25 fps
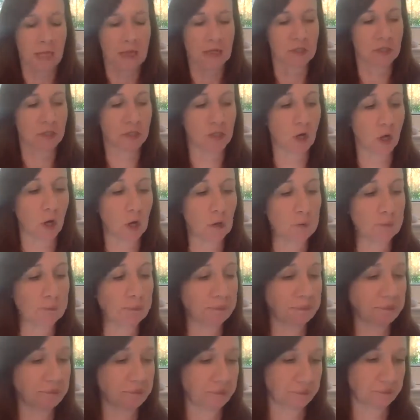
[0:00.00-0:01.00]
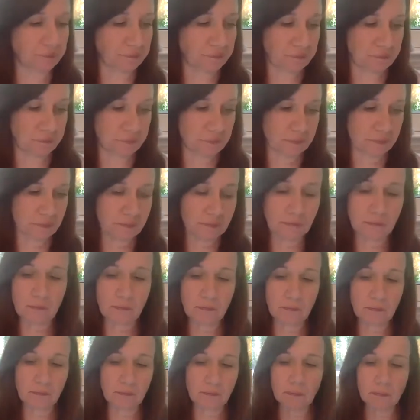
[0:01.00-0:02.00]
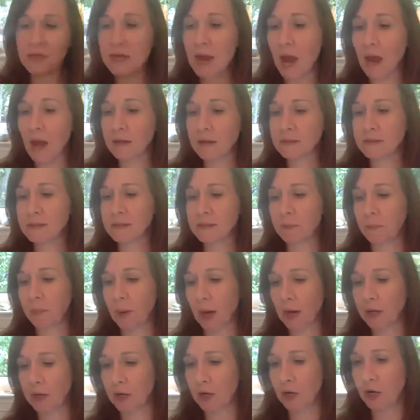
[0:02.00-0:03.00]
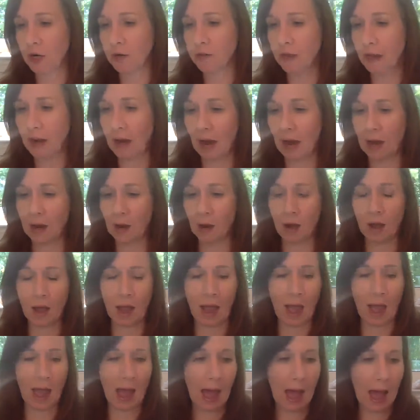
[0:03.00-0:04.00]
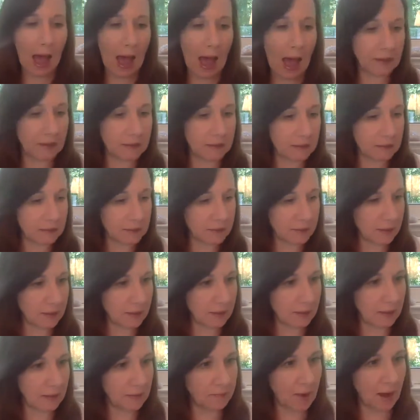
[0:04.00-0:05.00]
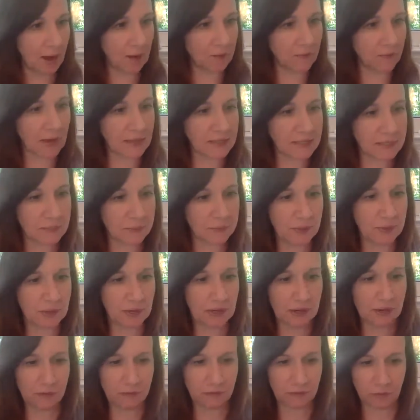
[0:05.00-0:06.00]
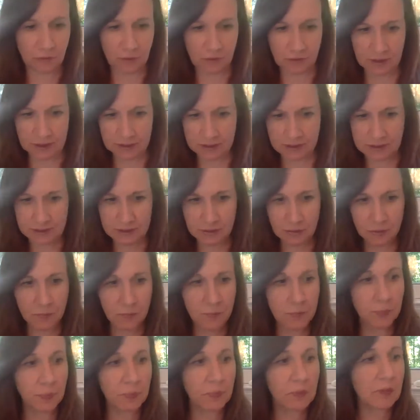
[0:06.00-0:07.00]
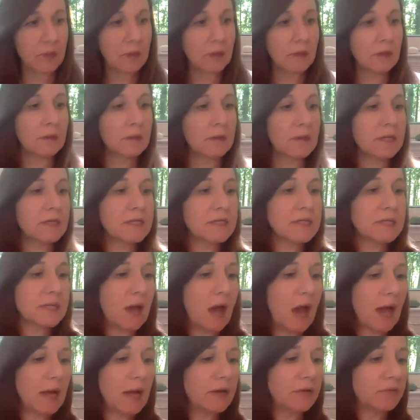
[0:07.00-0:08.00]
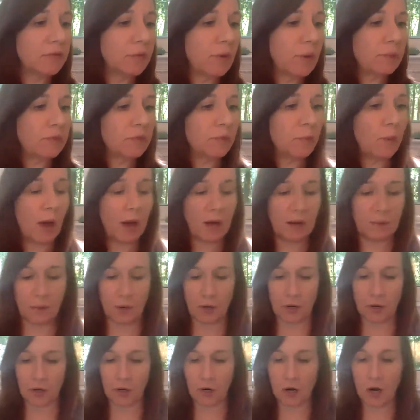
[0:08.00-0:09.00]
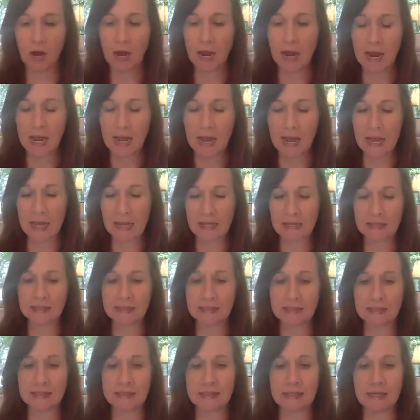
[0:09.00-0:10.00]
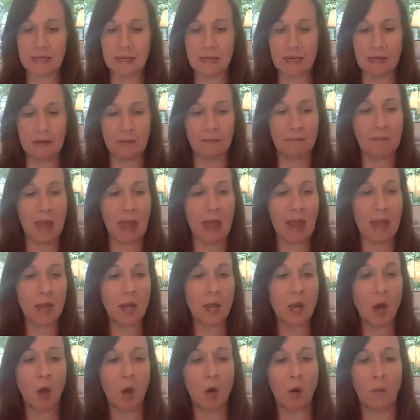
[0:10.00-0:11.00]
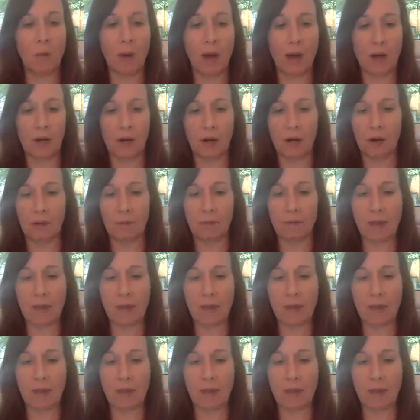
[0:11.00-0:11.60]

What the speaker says: So the next butter that I add in my recipe for this kind of whipped body butter is the mango butter.